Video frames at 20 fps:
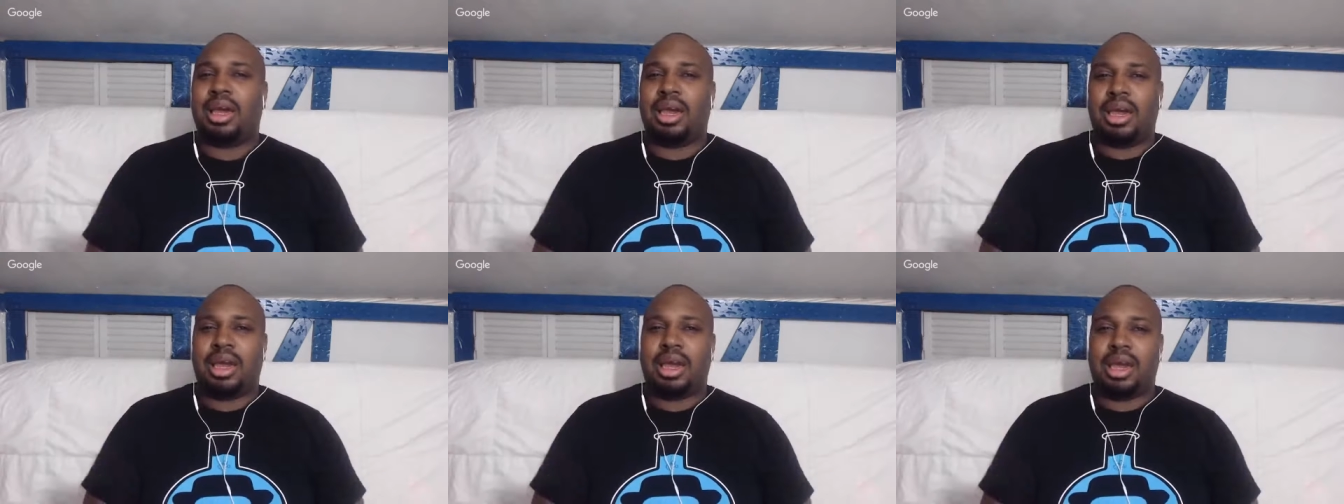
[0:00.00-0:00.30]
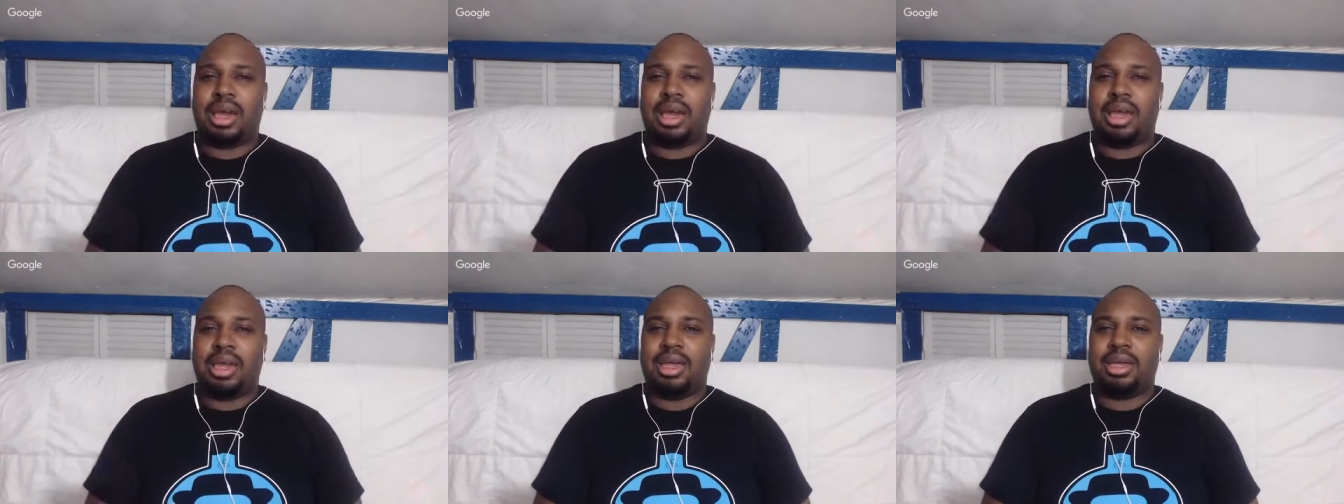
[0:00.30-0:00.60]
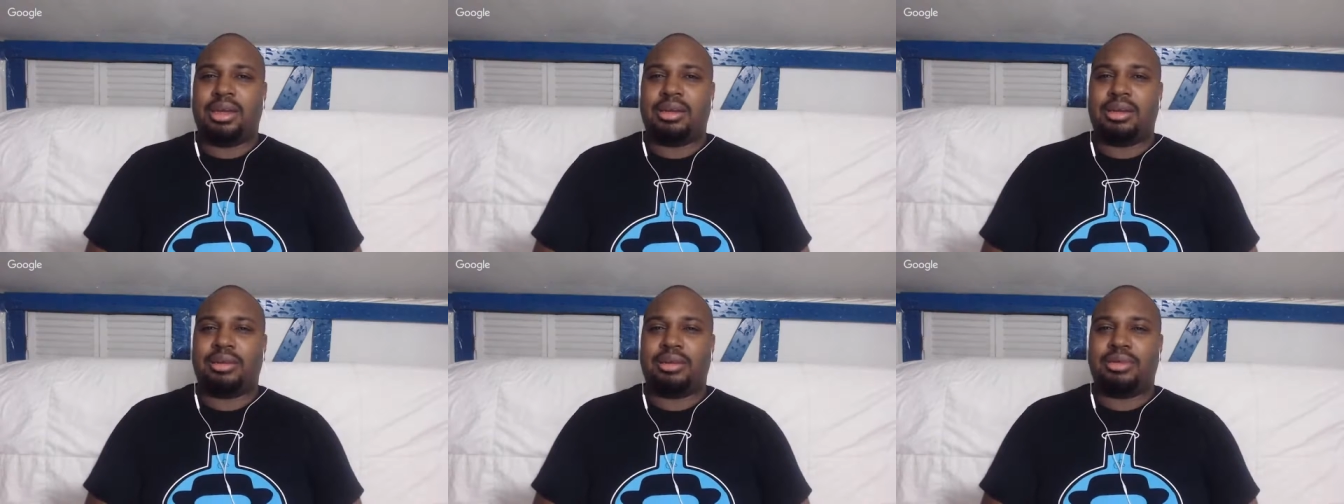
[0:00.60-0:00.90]

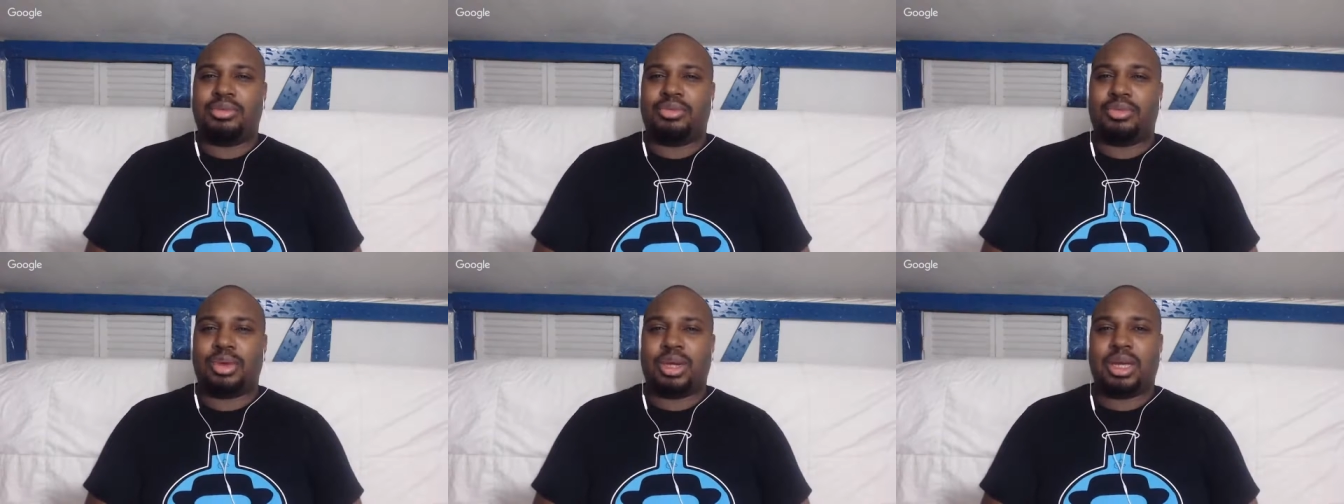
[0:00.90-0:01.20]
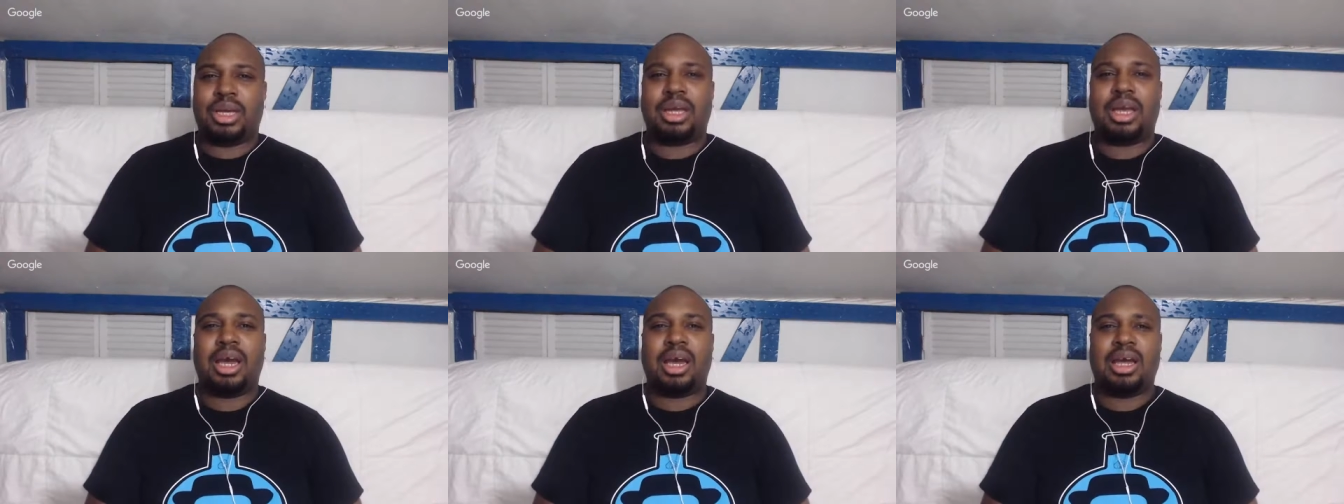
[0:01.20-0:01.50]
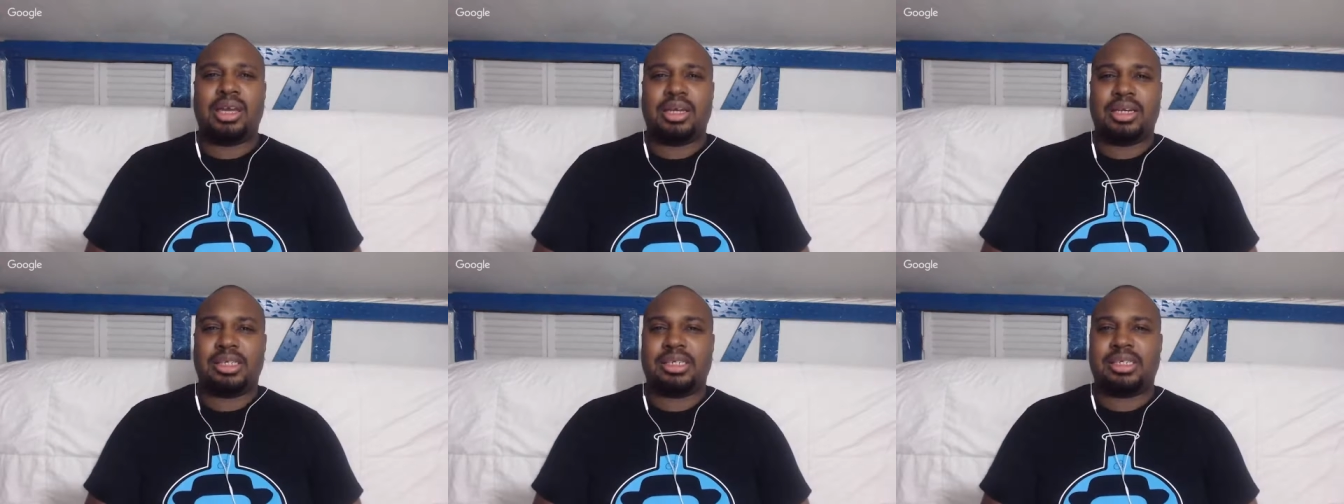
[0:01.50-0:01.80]
And we
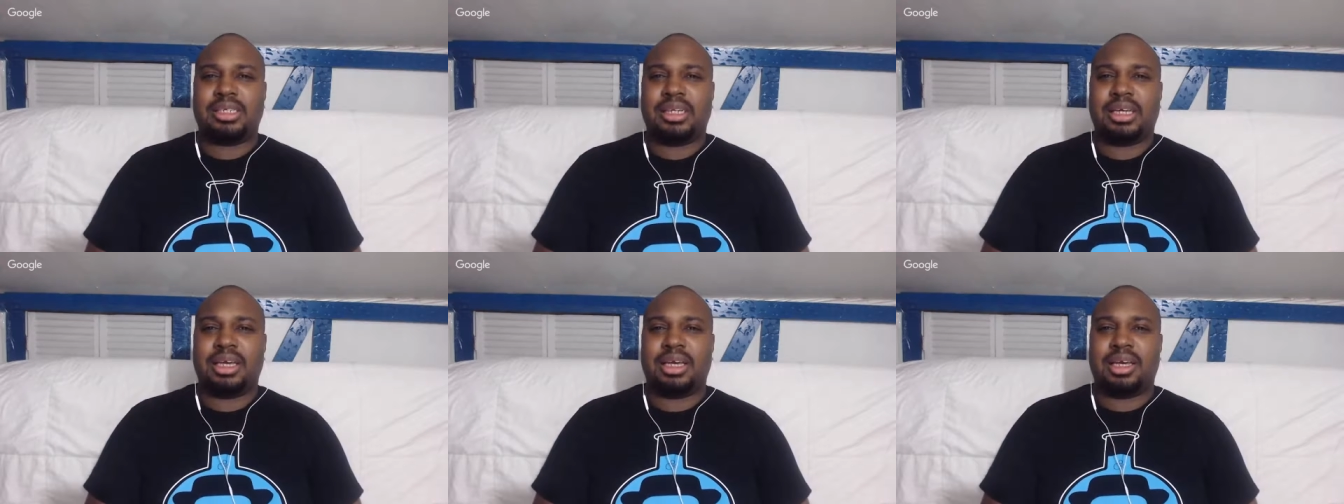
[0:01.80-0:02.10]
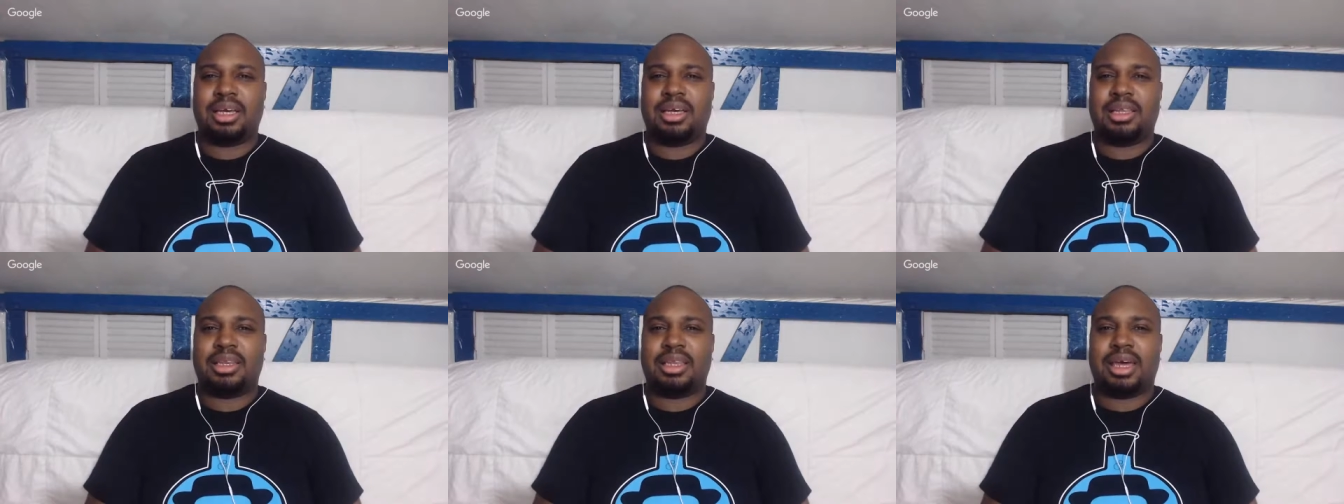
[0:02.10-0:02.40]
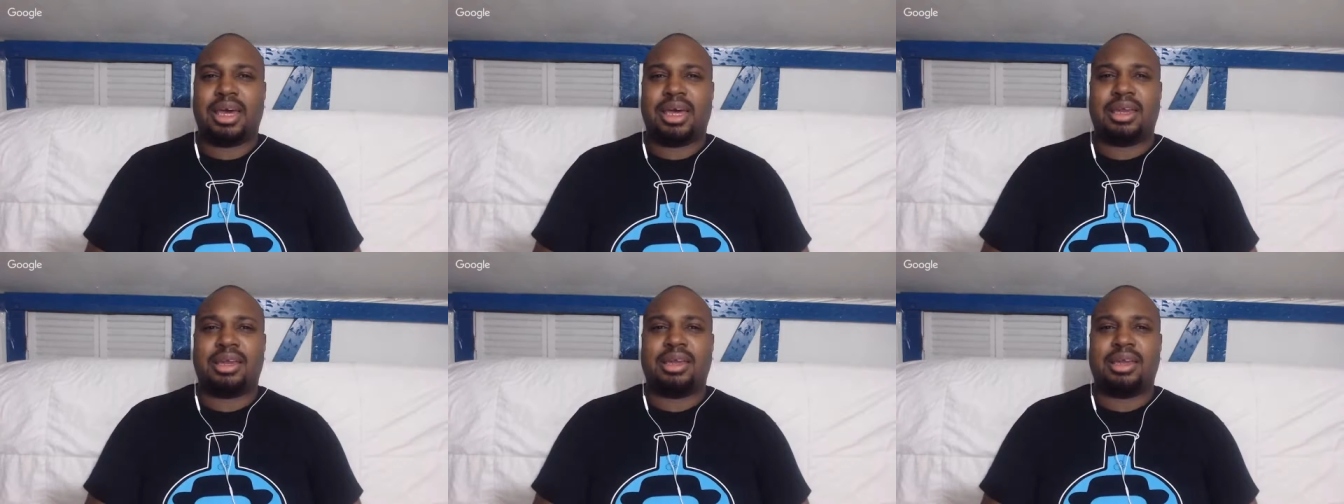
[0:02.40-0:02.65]
kind of see that,